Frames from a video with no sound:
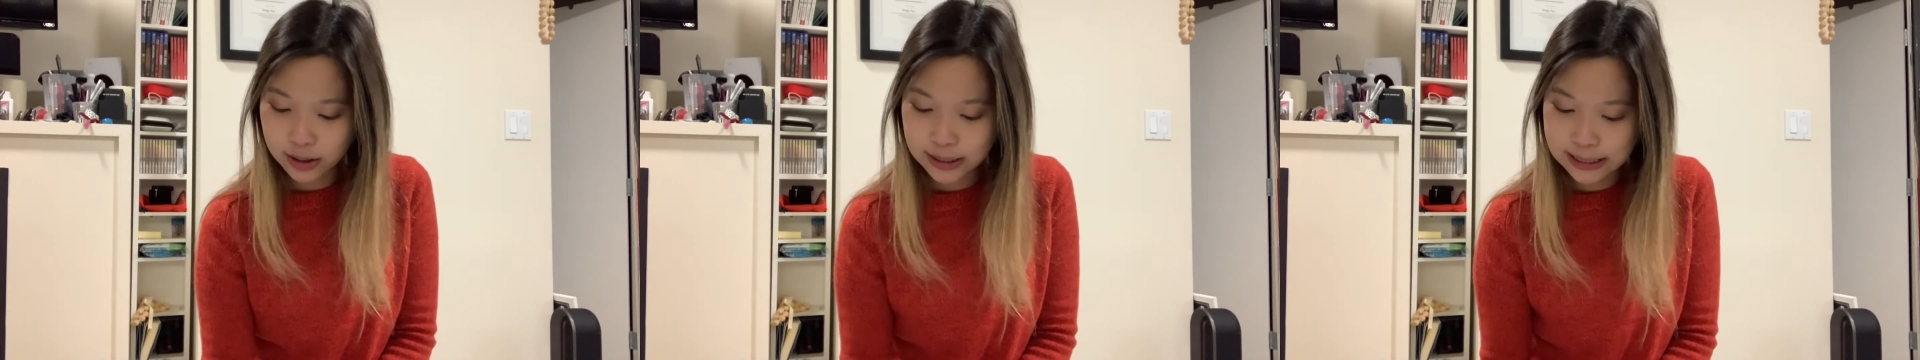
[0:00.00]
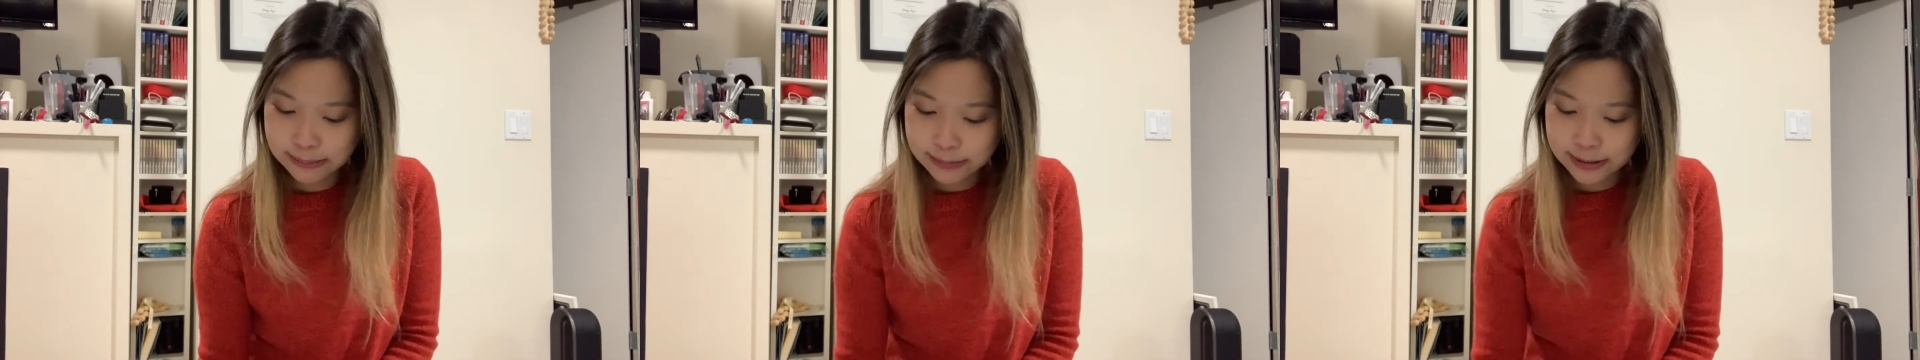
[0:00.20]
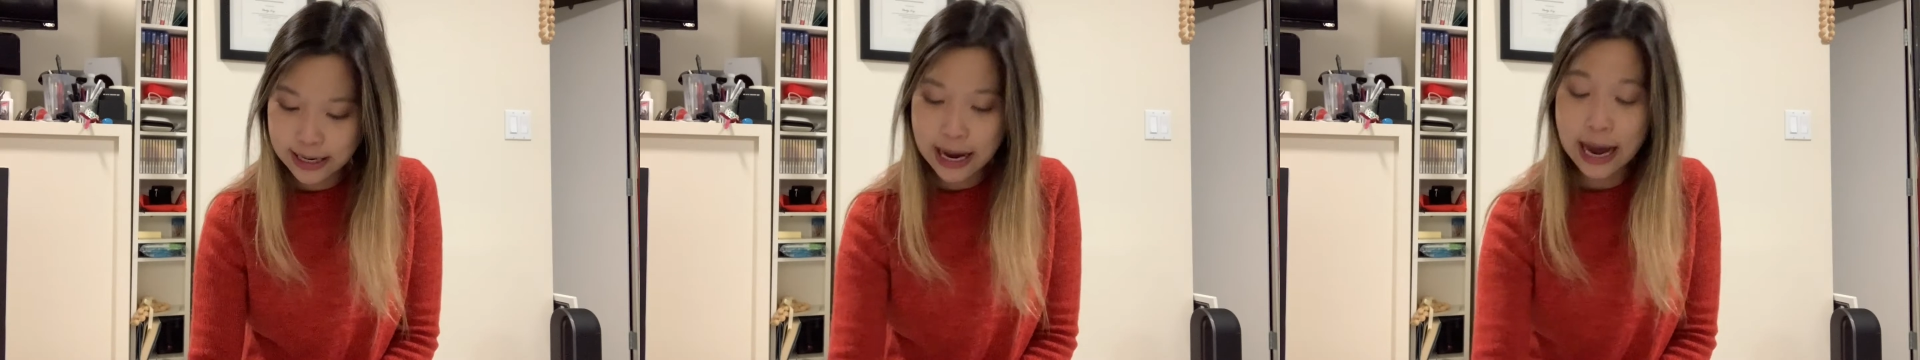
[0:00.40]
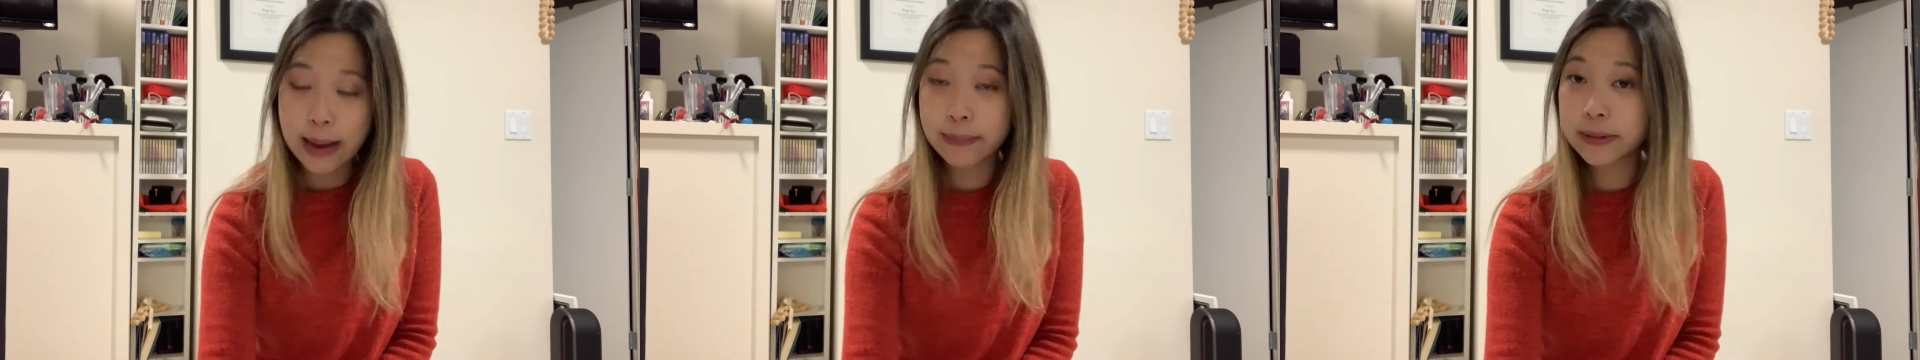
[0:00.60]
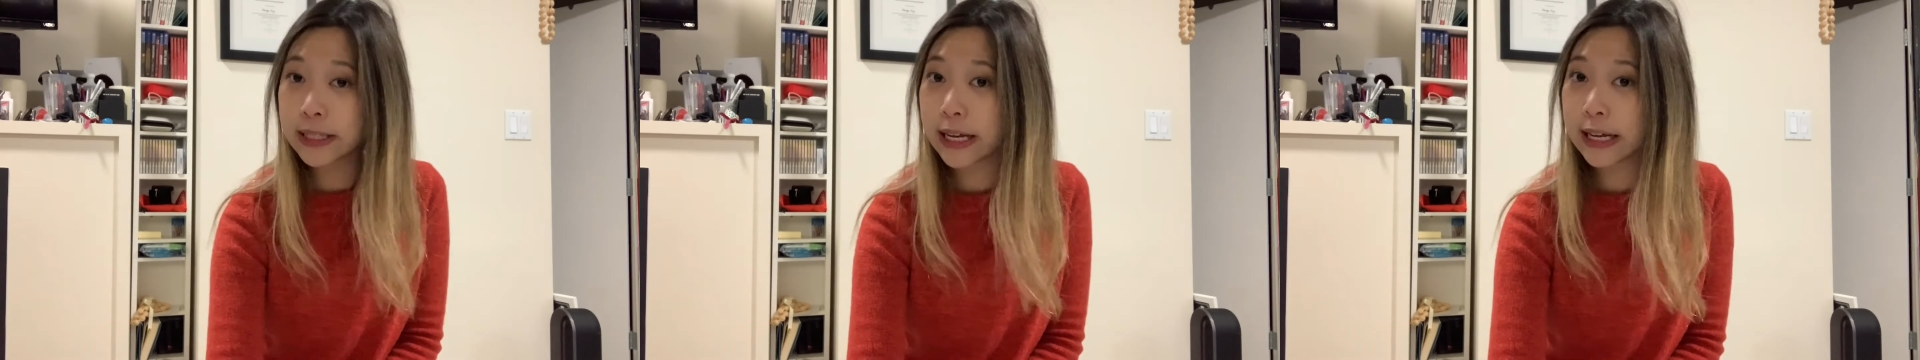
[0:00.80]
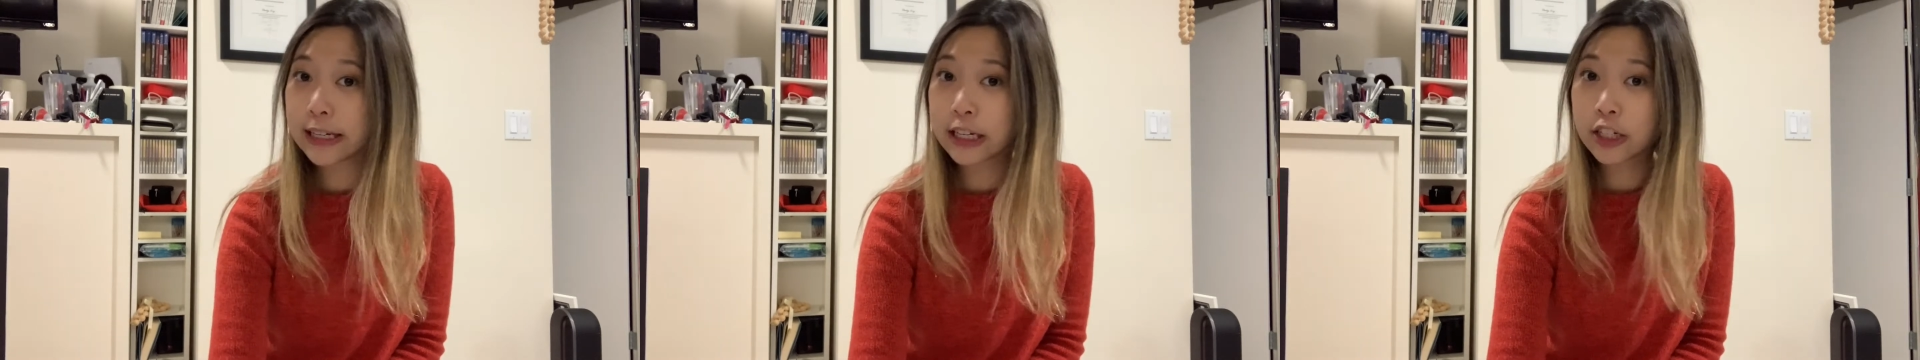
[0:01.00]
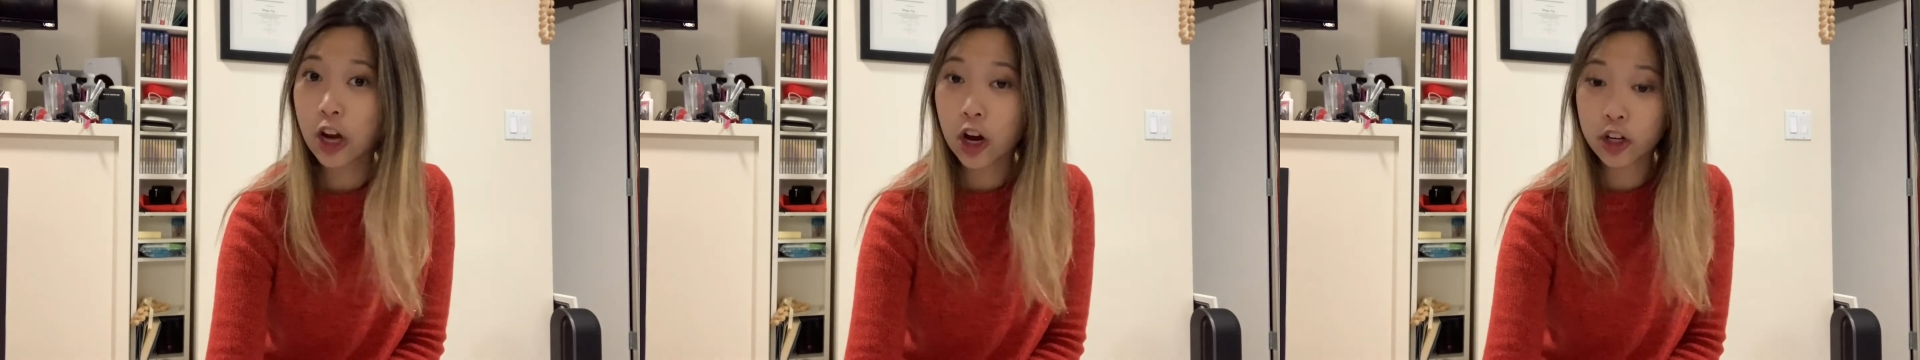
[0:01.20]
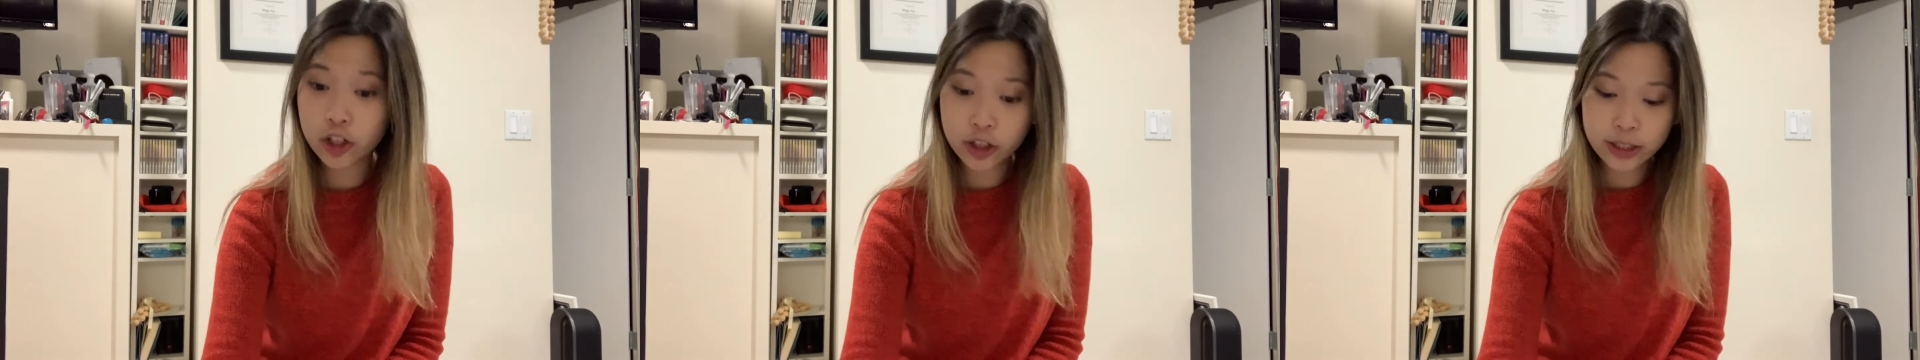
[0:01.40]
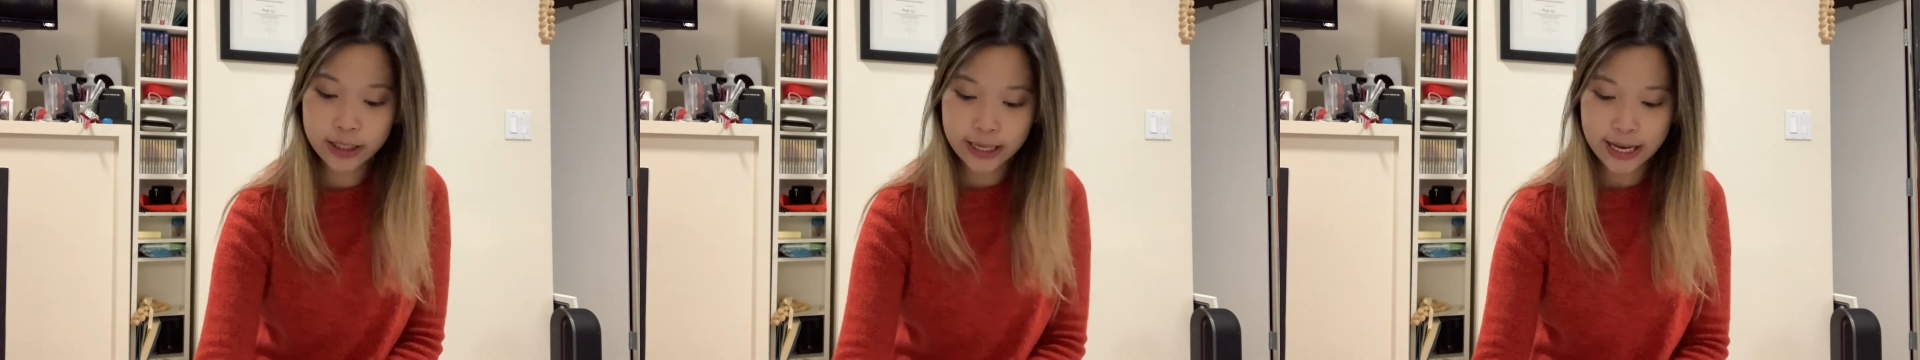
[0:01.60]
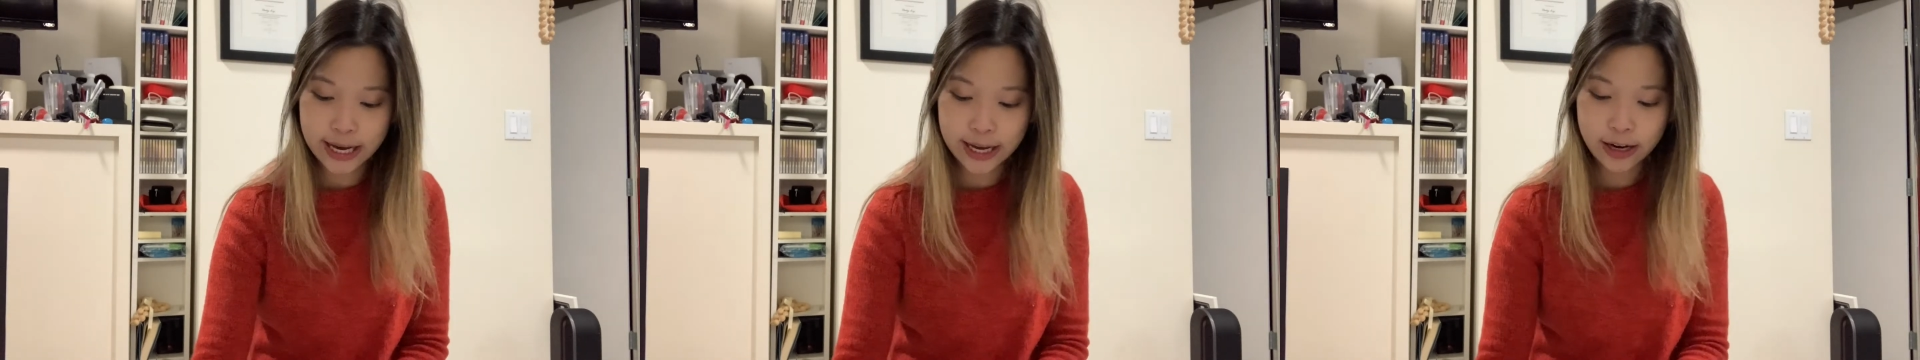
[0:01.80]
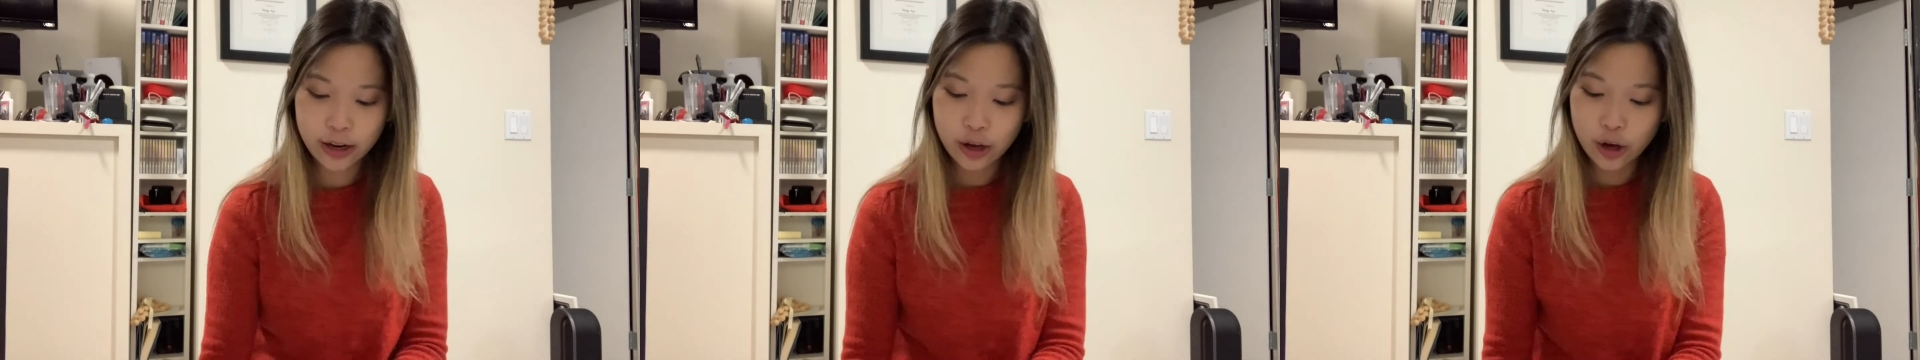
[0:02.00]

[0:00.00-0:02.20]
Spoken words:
sometimes in the doctor's kit,